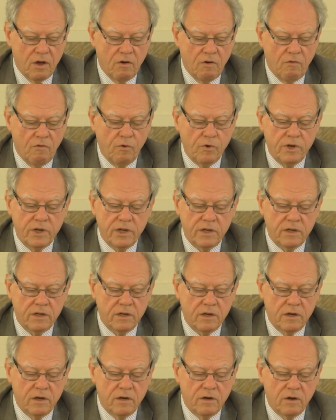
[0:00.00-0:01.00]
Would it
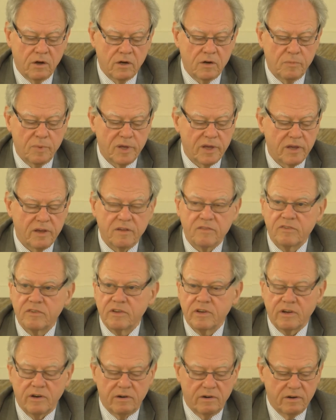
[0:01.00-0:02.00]
not be
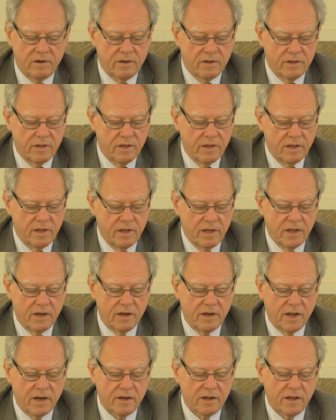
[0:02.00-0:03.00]
easier
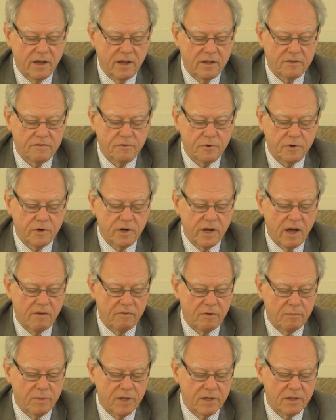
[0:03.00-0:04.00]
in that case for
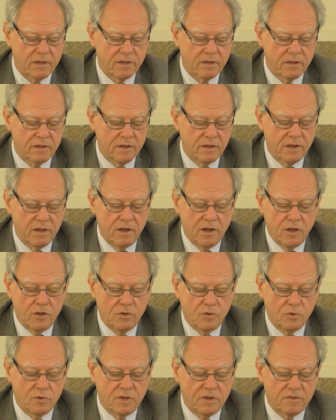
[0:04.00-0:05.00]
government
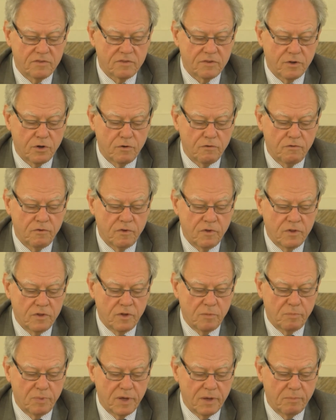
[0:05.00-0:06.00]
to dissolve
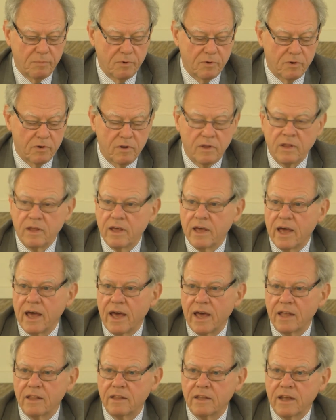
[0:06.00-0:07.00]
the people
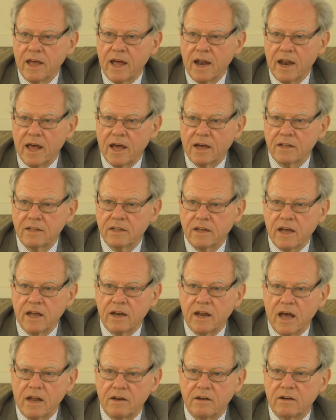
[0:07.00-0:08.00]
and elect
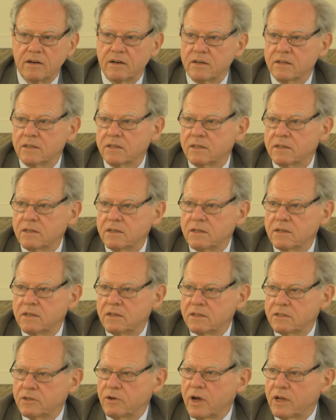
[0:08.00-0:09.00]
another?
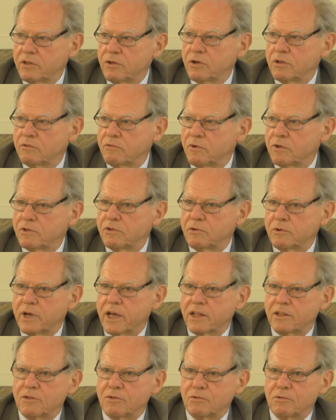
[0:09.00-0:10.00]
So I don't want to
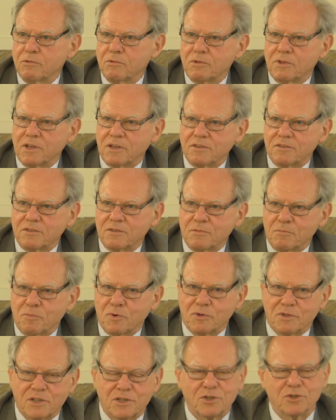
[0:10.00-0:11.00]
get to this
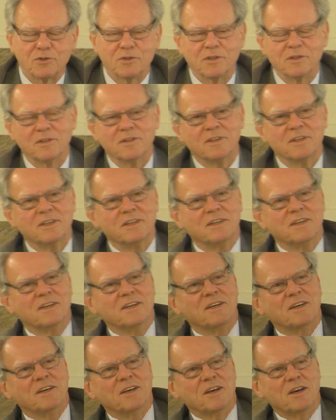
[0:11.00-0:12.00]
position,
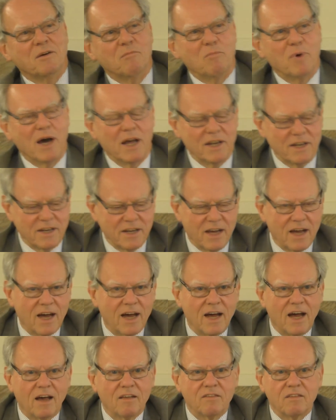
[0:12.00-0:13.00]
but
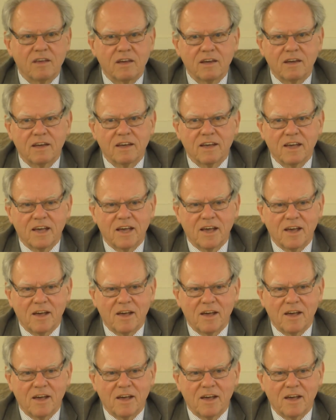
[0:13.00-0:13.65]
I think